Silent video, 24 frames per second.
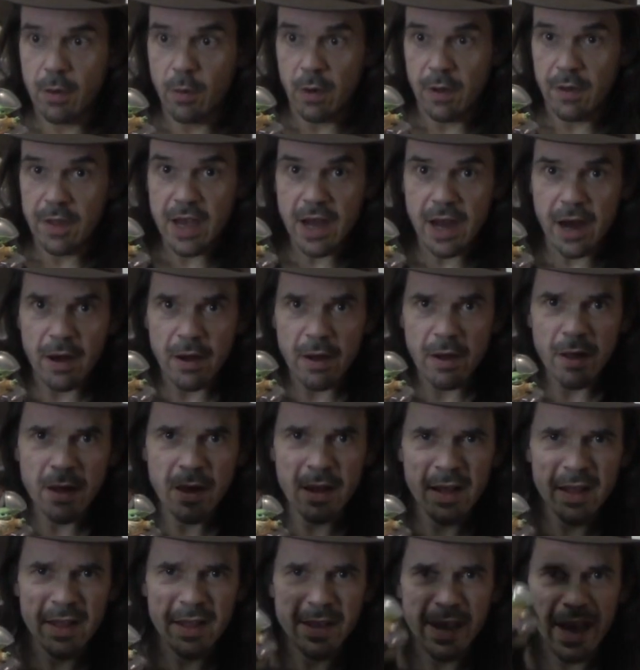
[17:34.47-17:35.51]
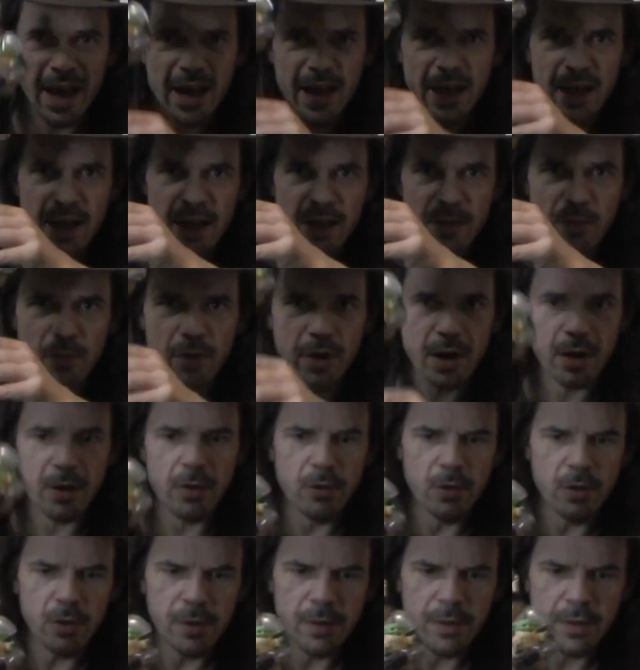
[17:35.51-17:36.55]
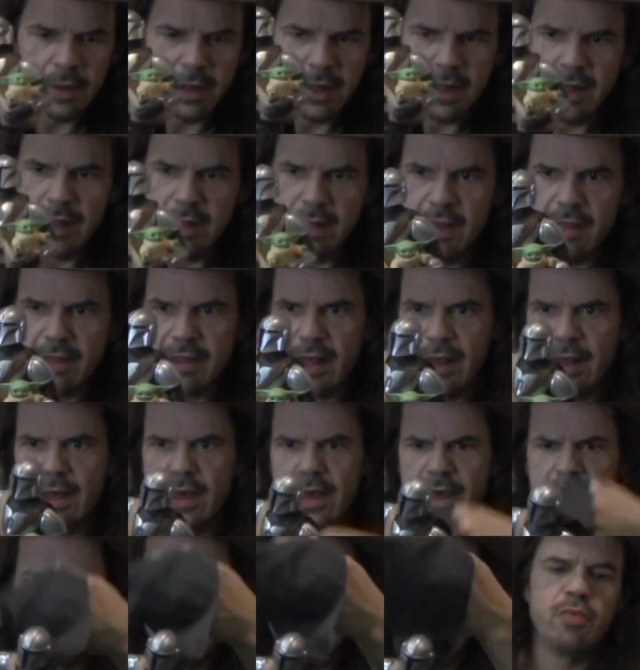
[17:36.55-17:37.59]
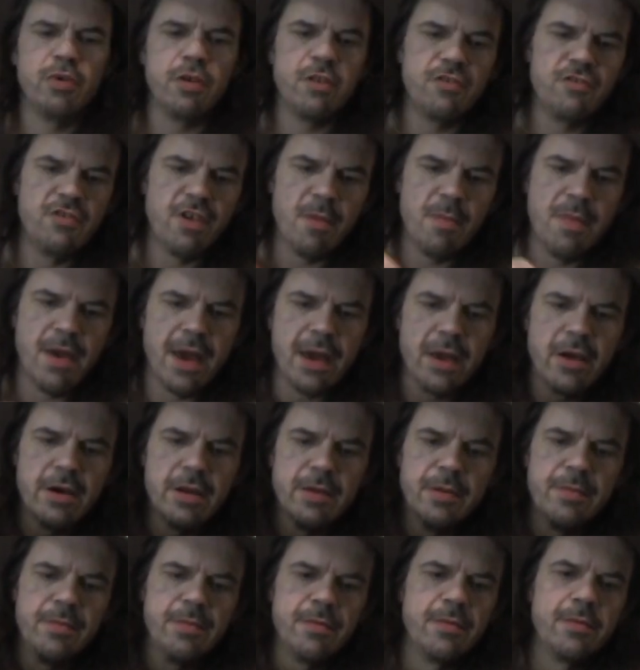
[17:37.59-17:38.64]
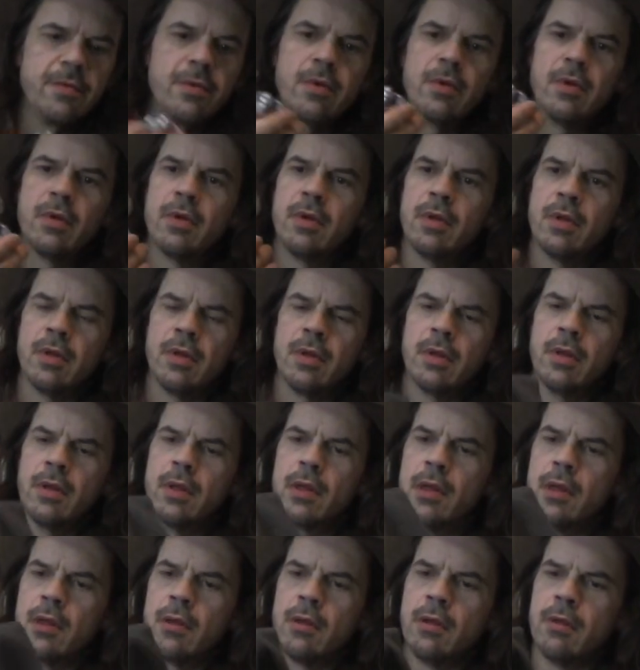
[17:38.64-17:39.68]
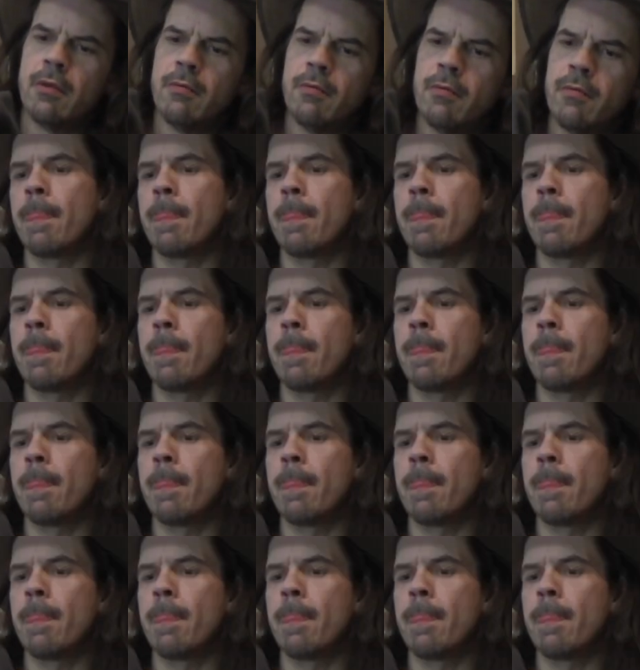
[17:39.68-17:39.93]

Well there, that is pretty cool. This I like, put his jetpack on.